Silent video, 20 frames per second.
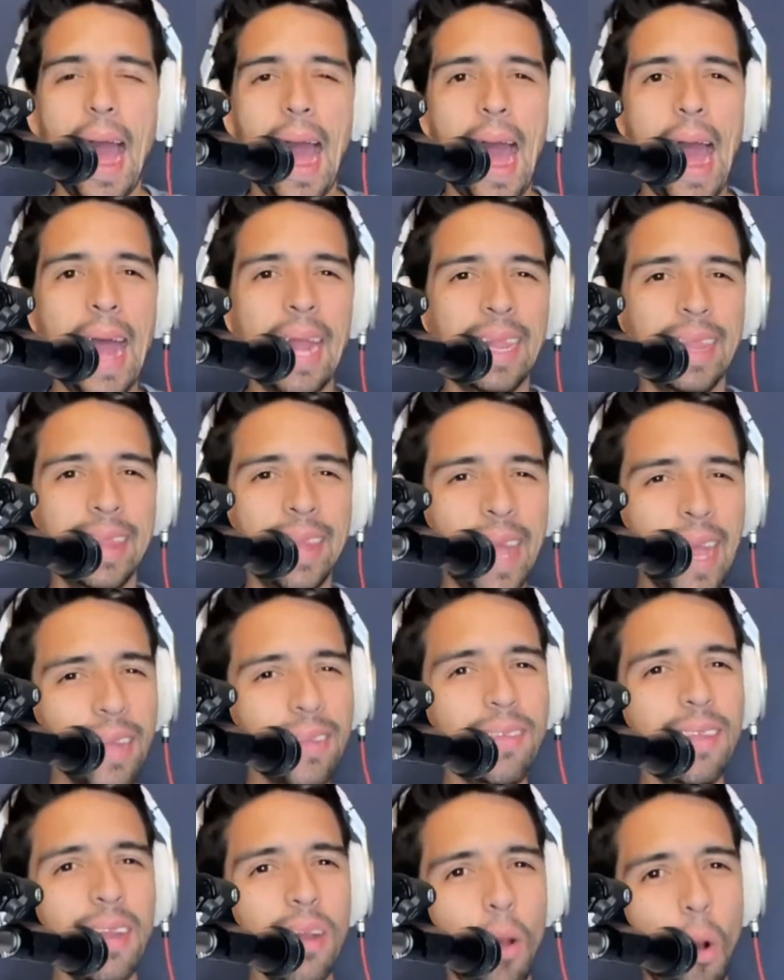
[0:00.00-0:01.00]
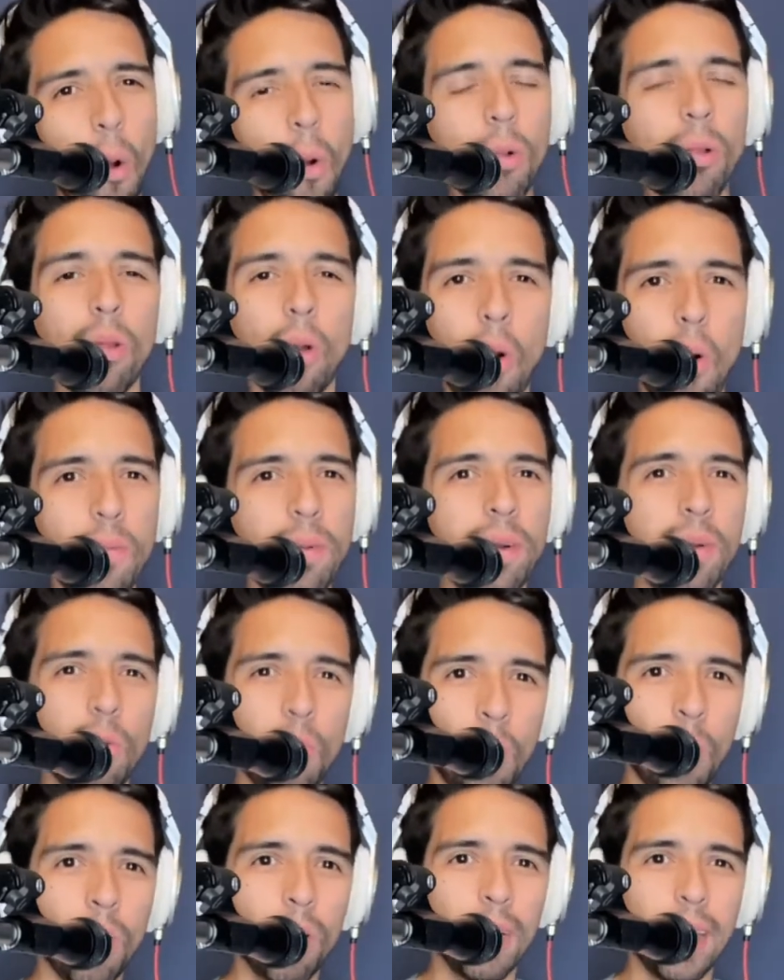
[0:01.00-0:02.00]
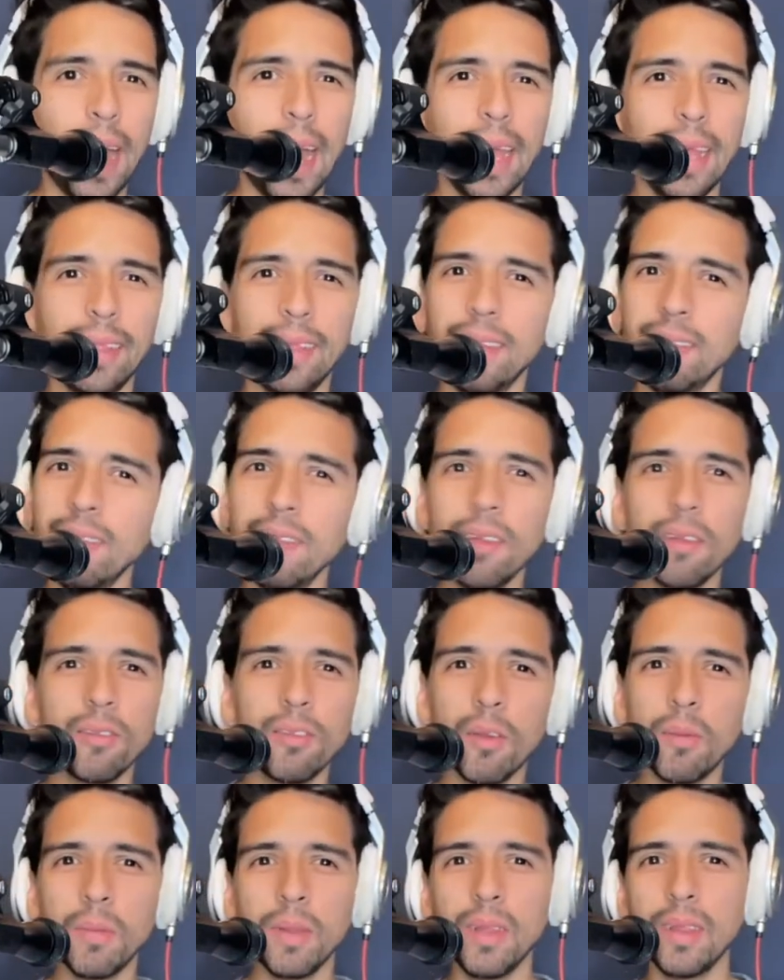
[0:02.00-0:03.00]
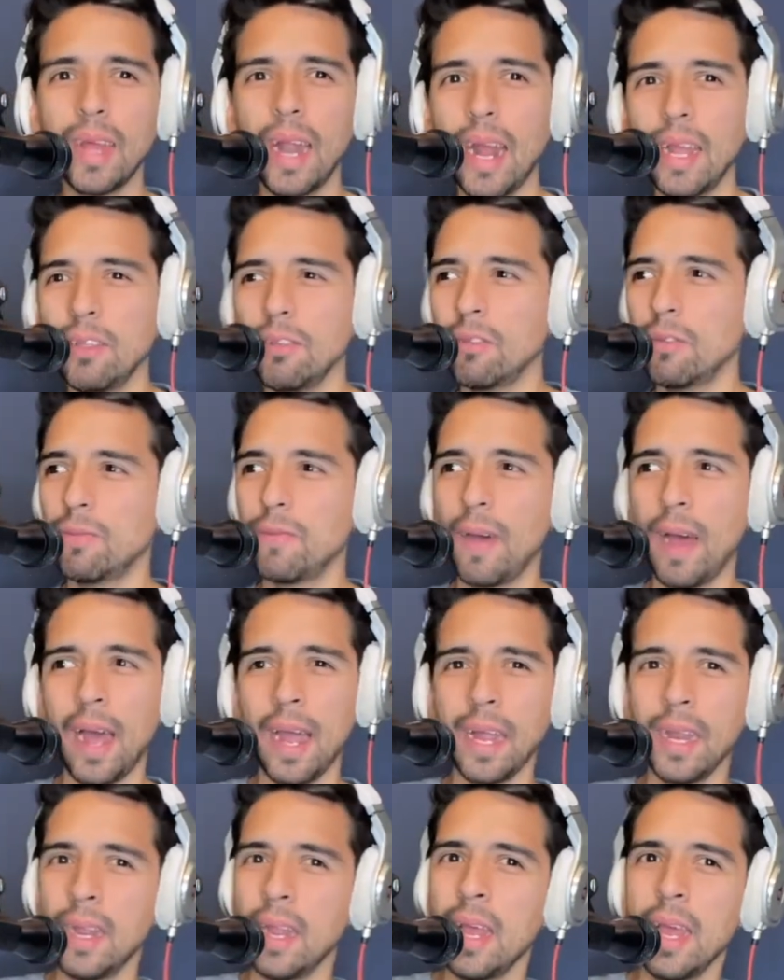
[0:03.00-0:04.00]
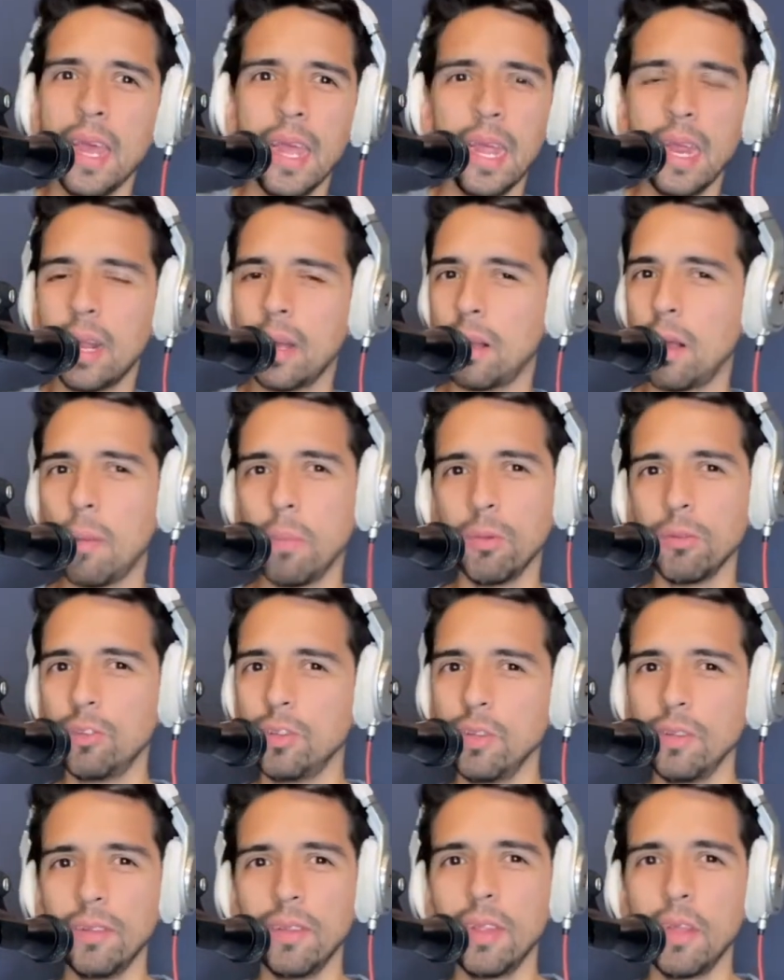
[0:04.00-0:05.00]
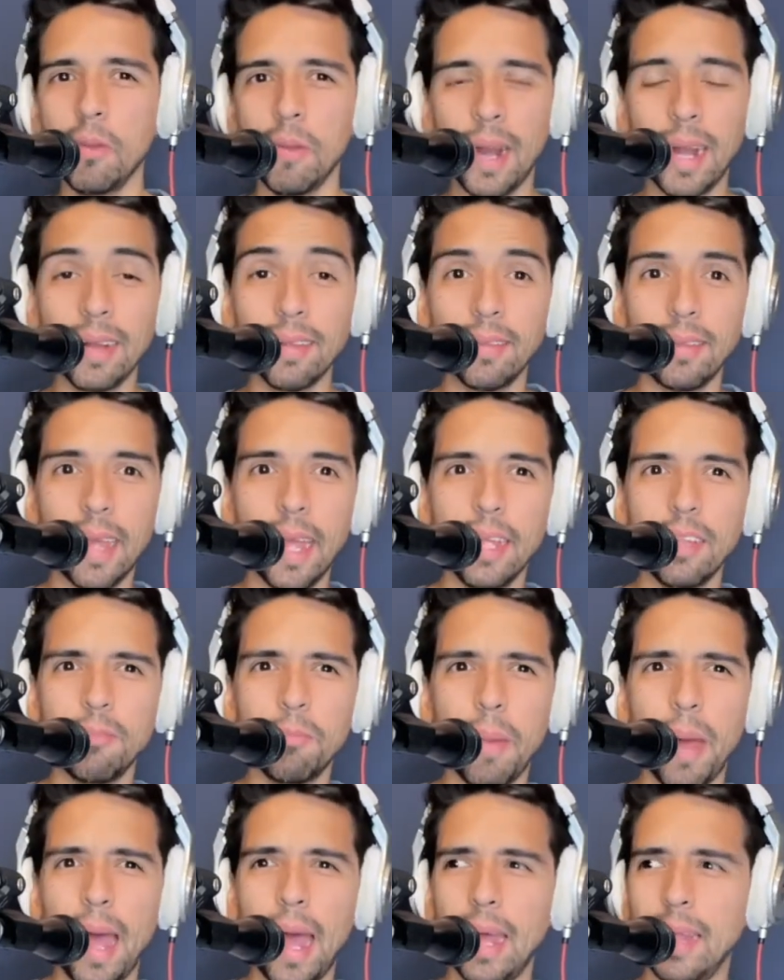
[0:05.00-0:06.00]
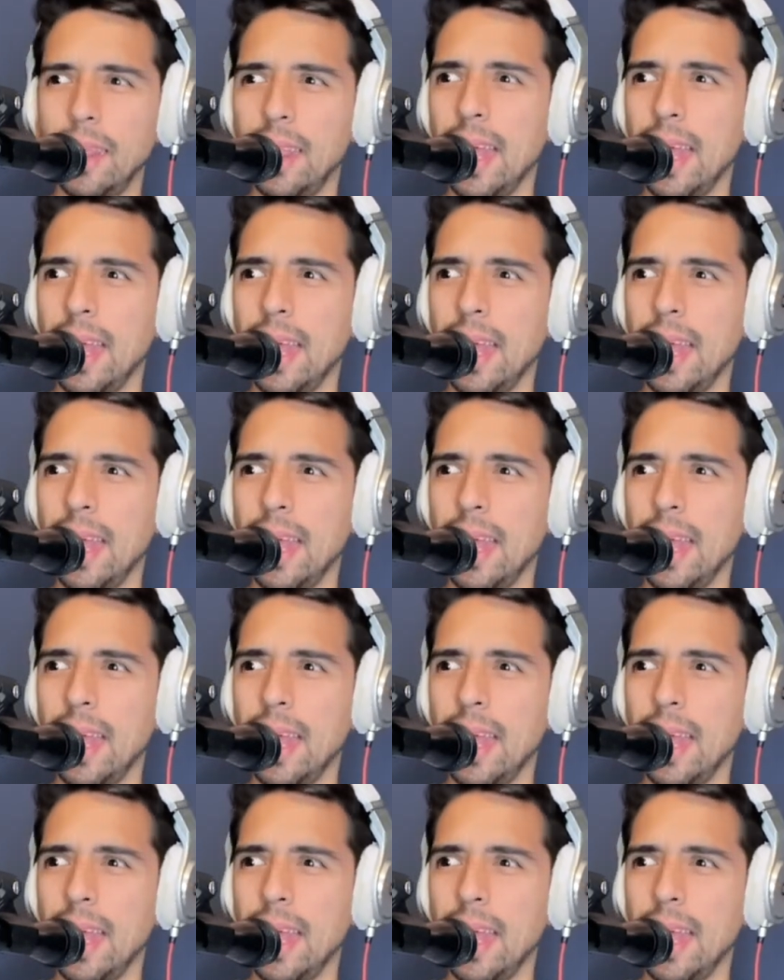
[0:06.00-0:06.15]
And dancing all over the world, like, this is not something that I just find in a couple gyms in the United States, but